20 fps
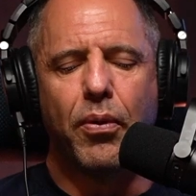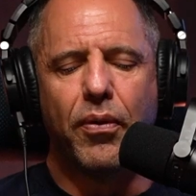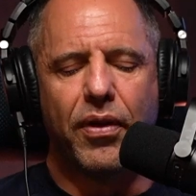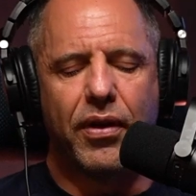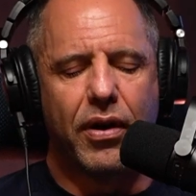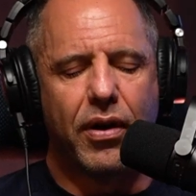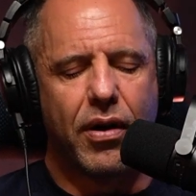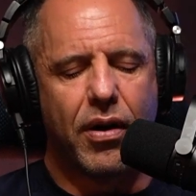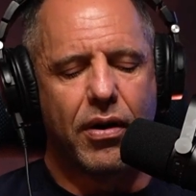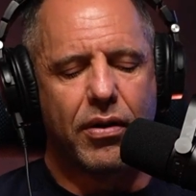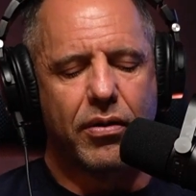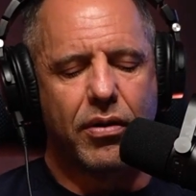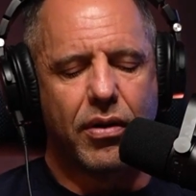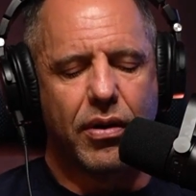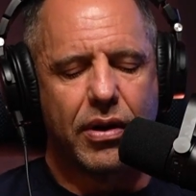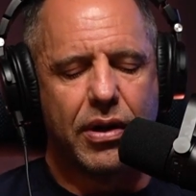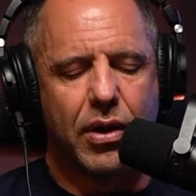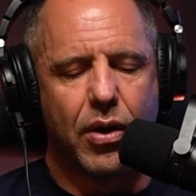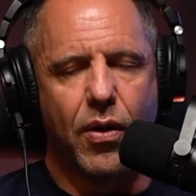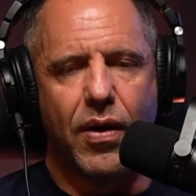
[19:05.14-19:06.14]
that are under,
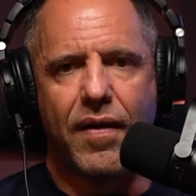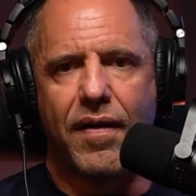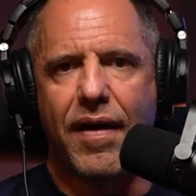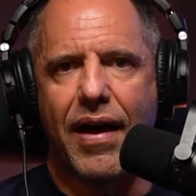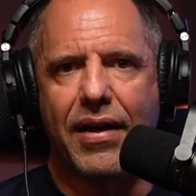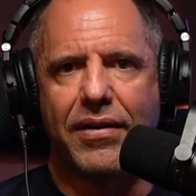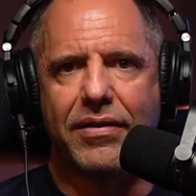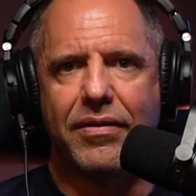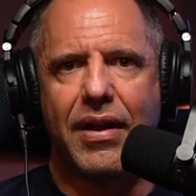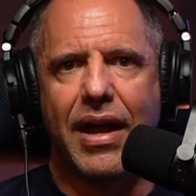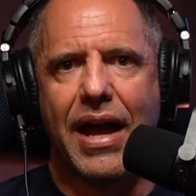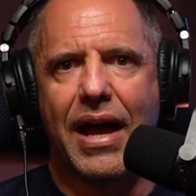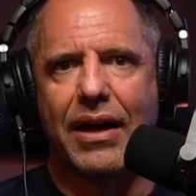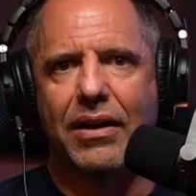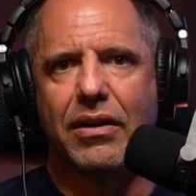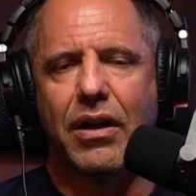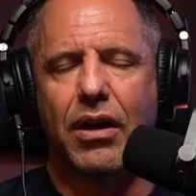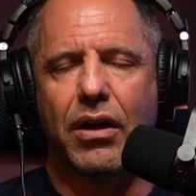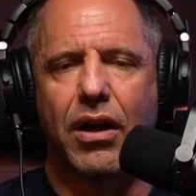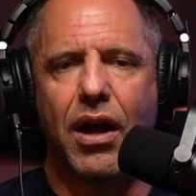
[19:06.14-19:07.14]
had
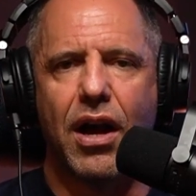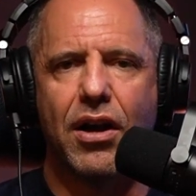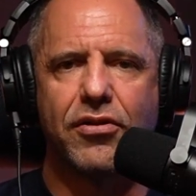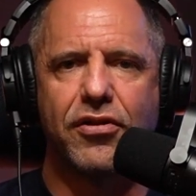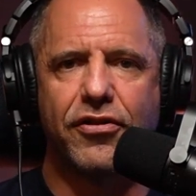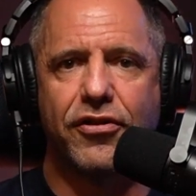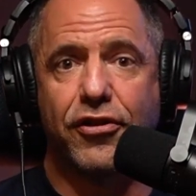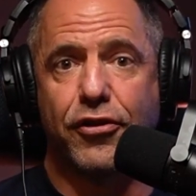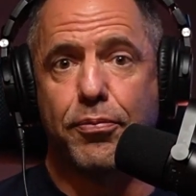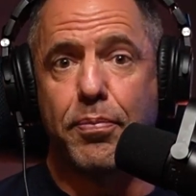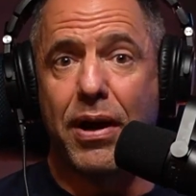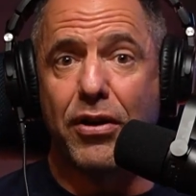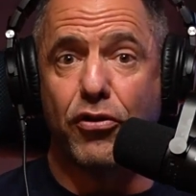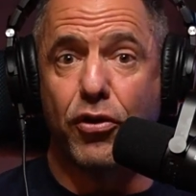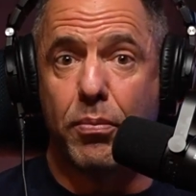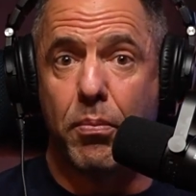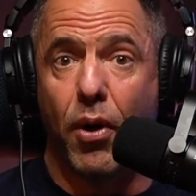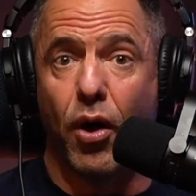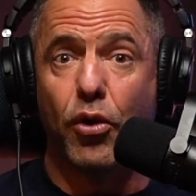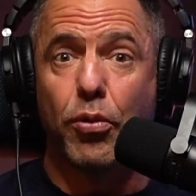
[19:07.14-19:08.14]
concussions, especially
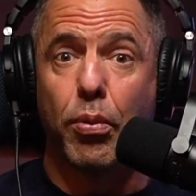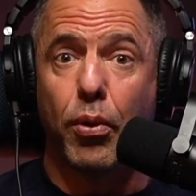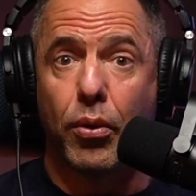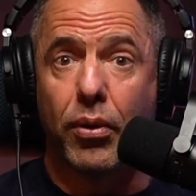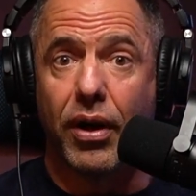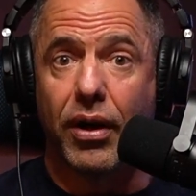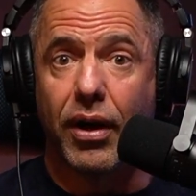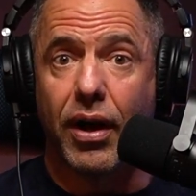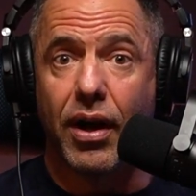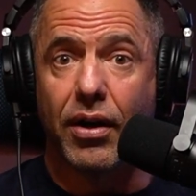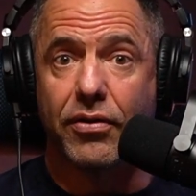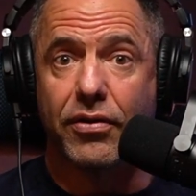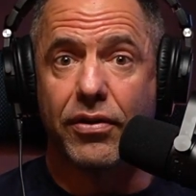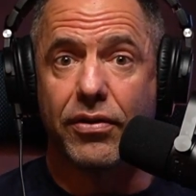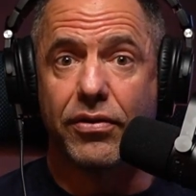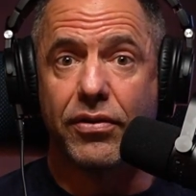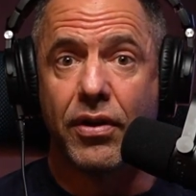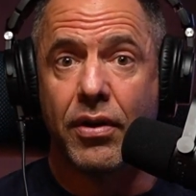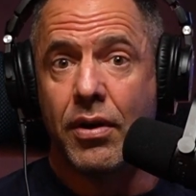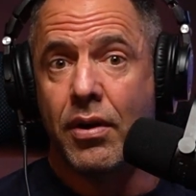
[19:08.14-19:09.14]
multiple
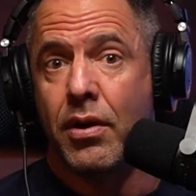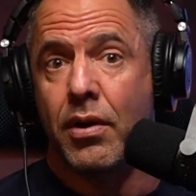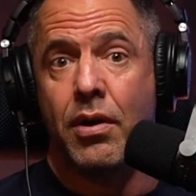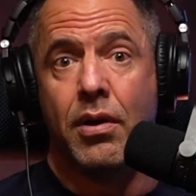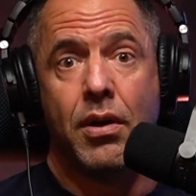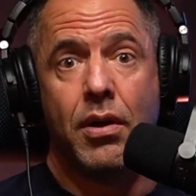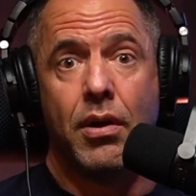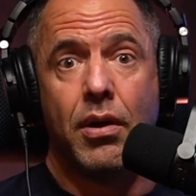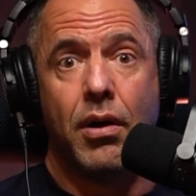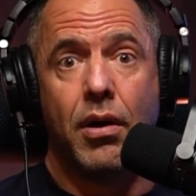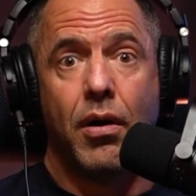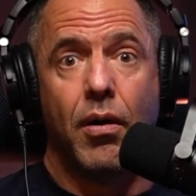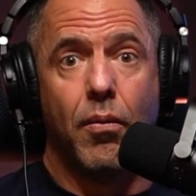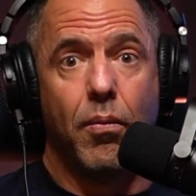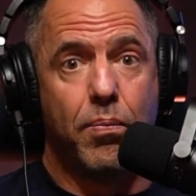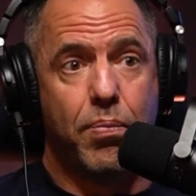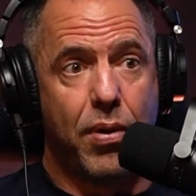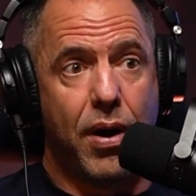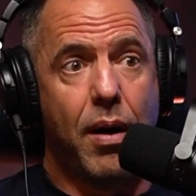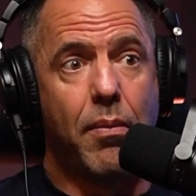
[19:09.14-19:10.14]
concussions,
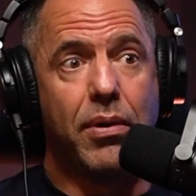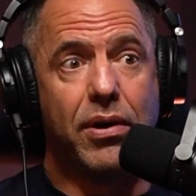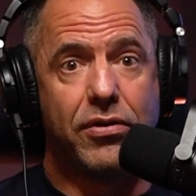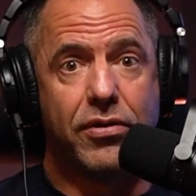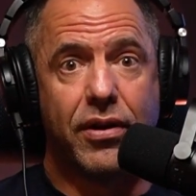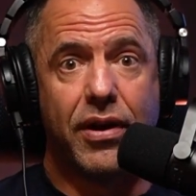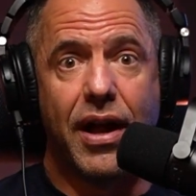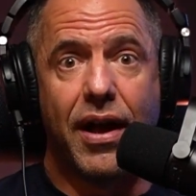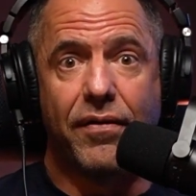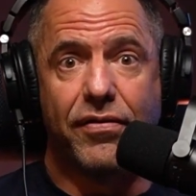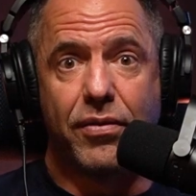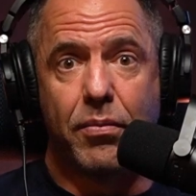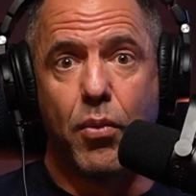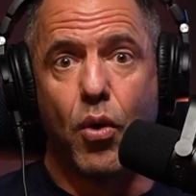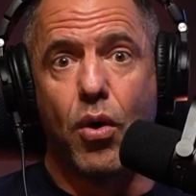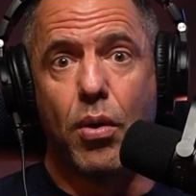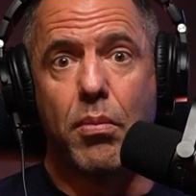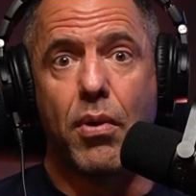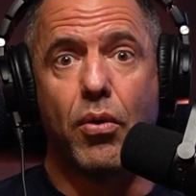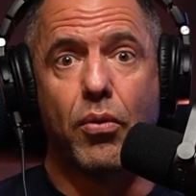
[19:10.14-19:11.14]
probably should have some
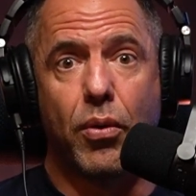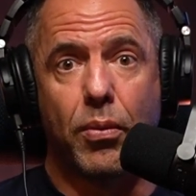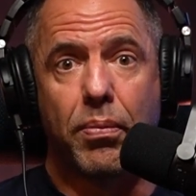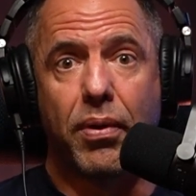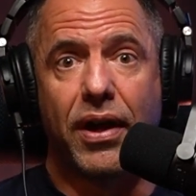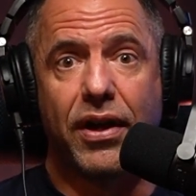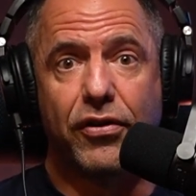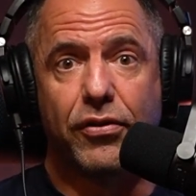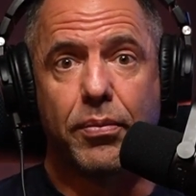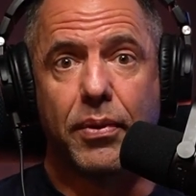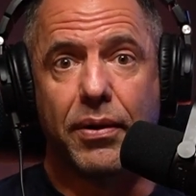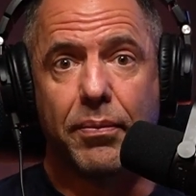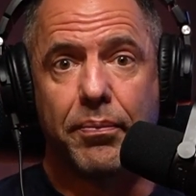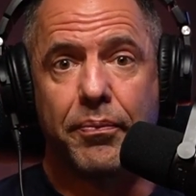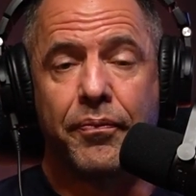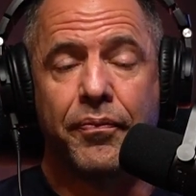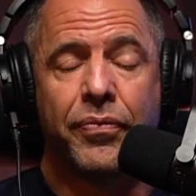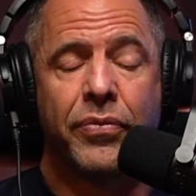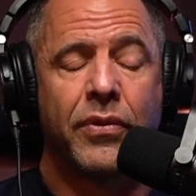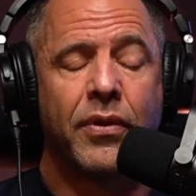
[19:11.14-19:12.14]
hormone replacement.
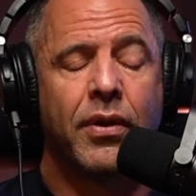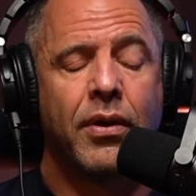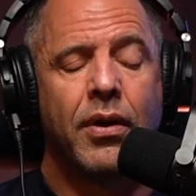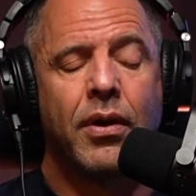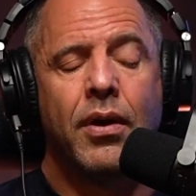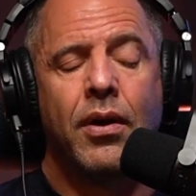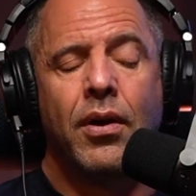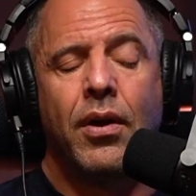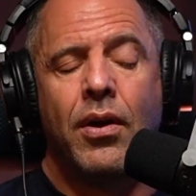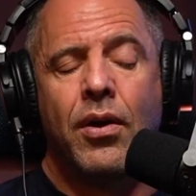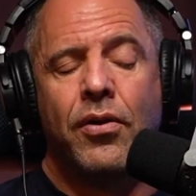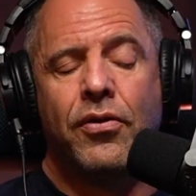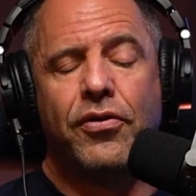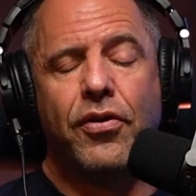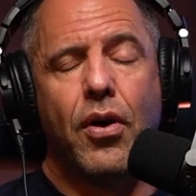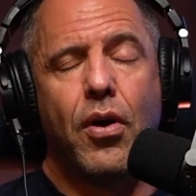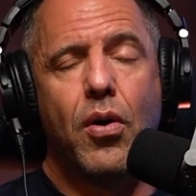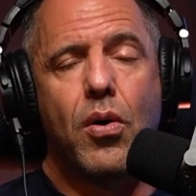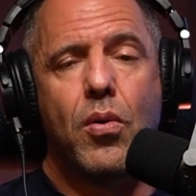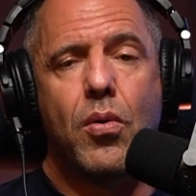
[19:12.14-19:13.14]

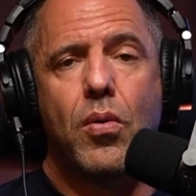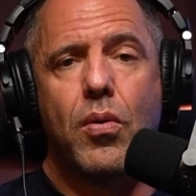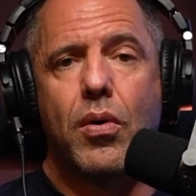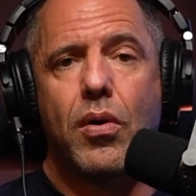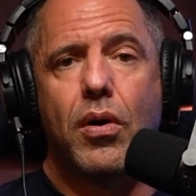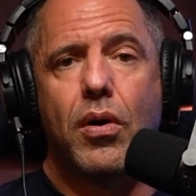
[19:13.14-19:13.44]
So